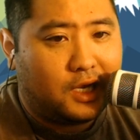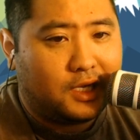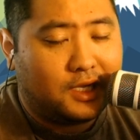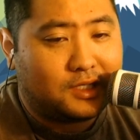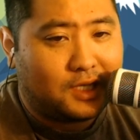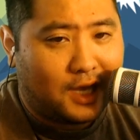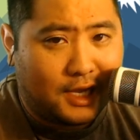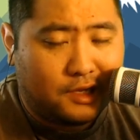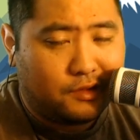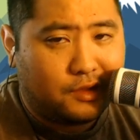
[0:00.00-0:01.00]
It's
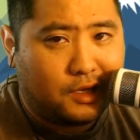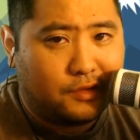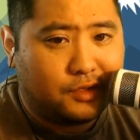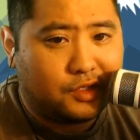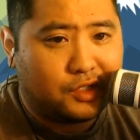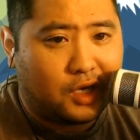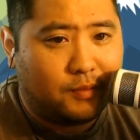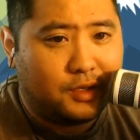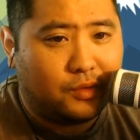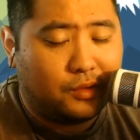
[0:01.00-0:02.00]
Hagatha, the
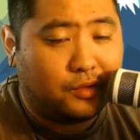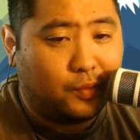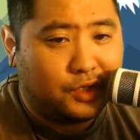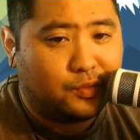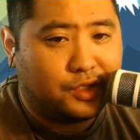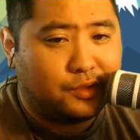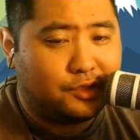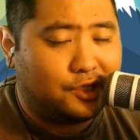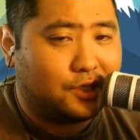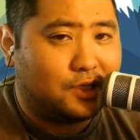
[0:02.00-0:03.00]
shaman or the witch, which is
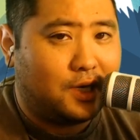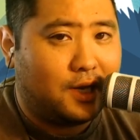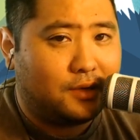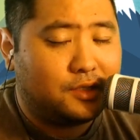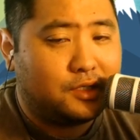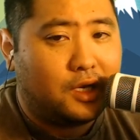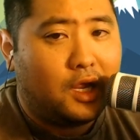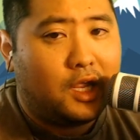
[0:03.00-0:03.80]
just announced.